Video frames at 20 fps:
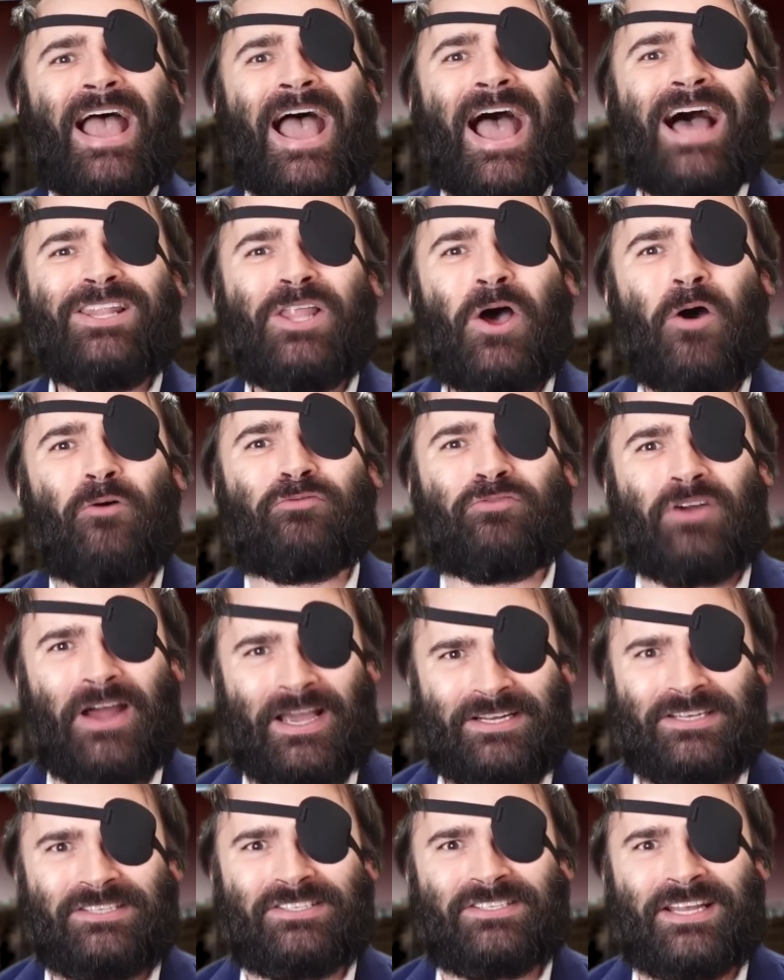Hello,
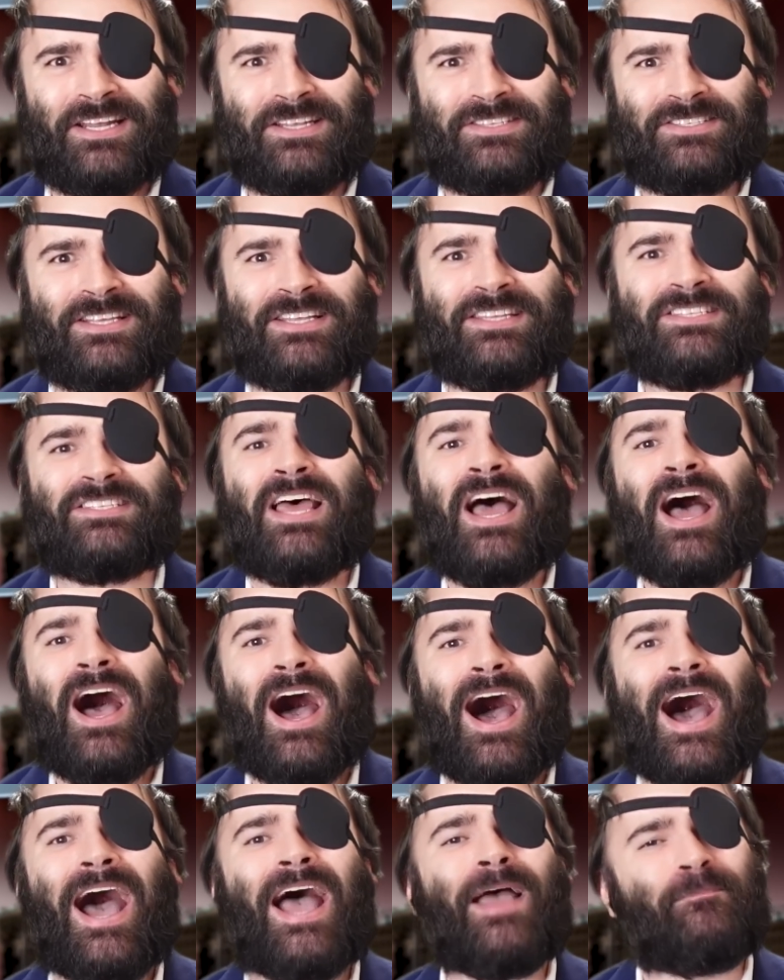frightened citizens.
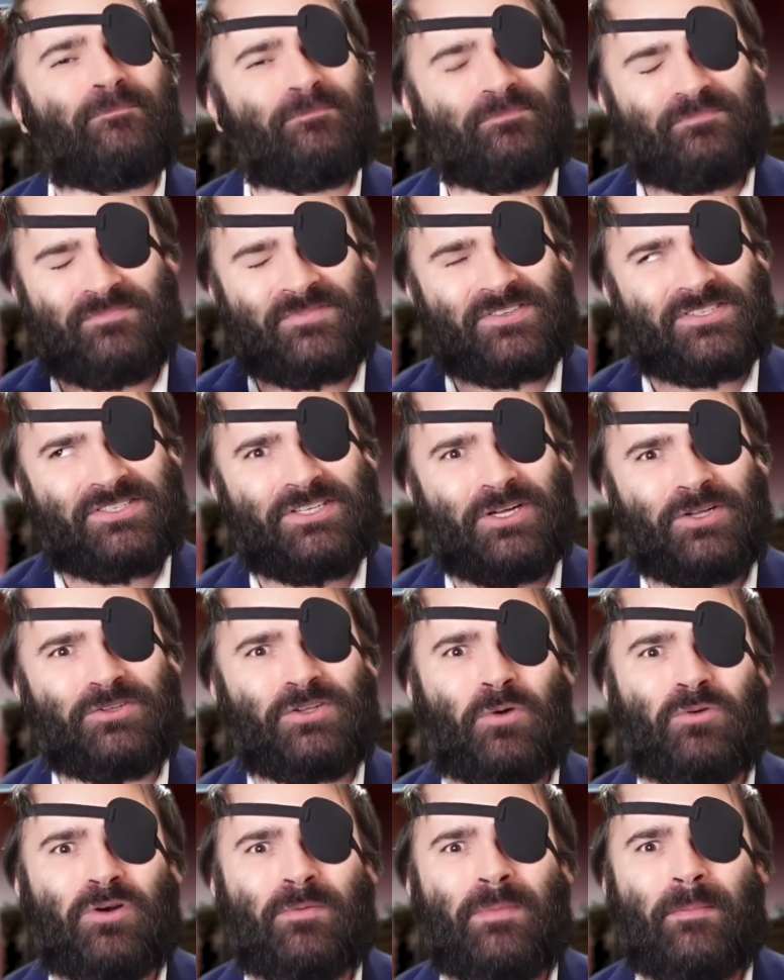I'm still
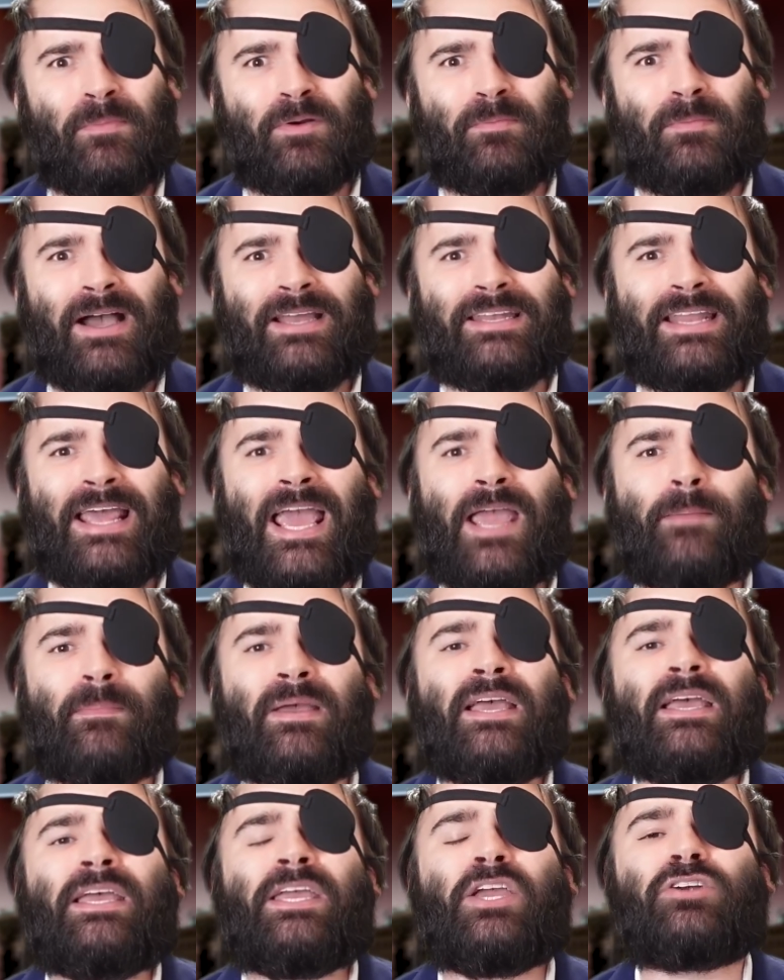don't remember my name.
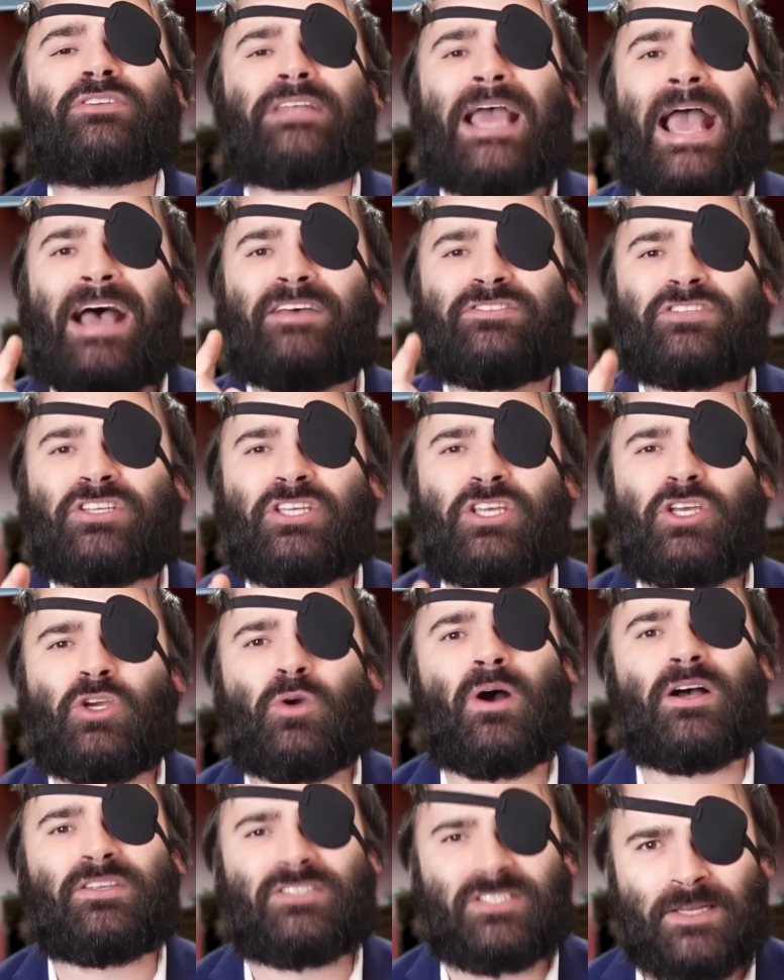Here to ask
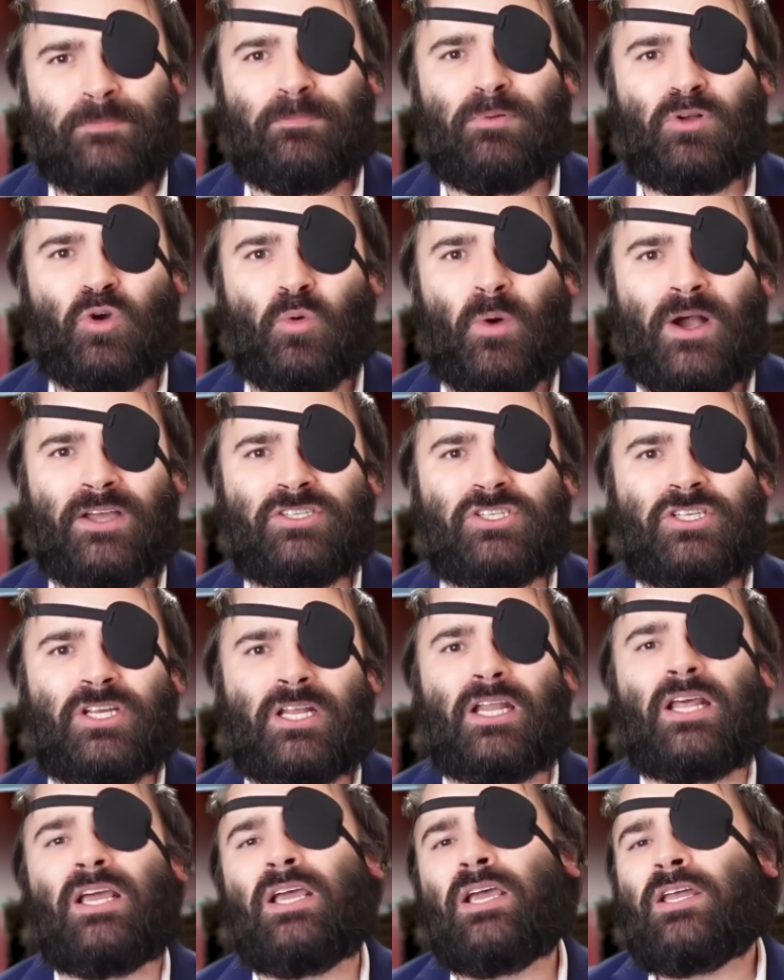you a simple
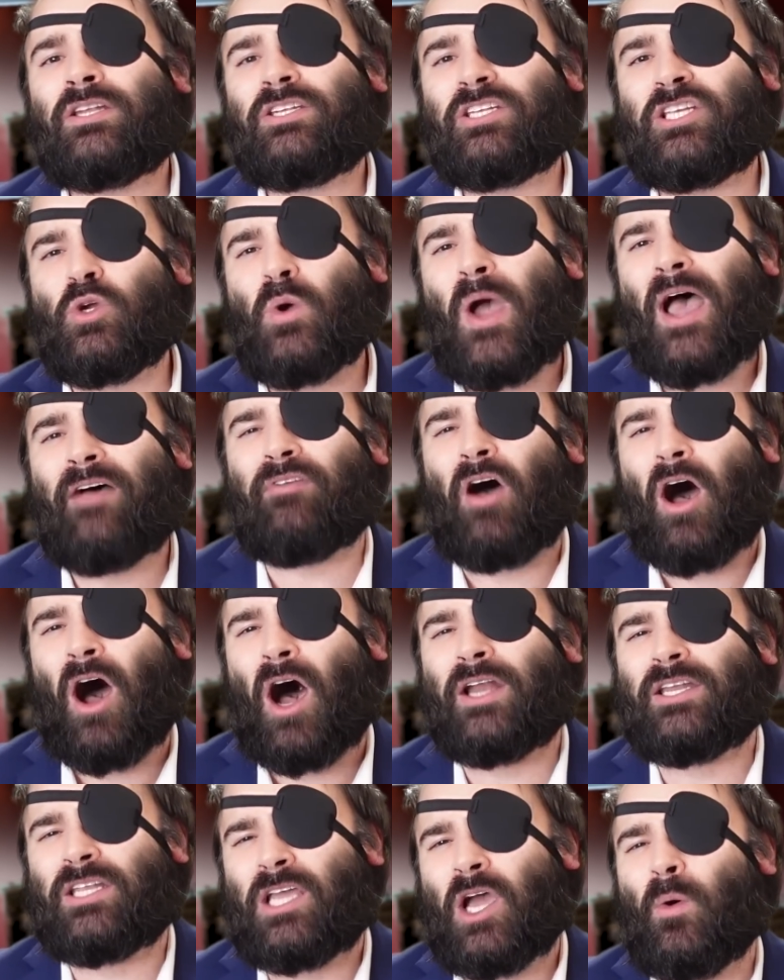question. Do you have
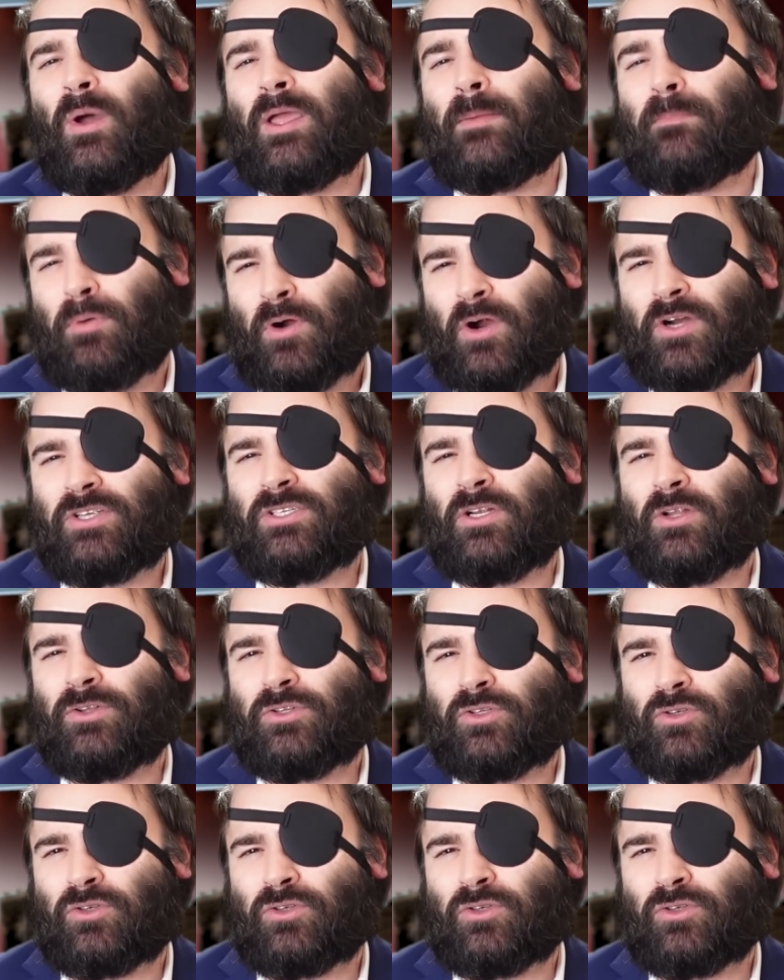ongoing personal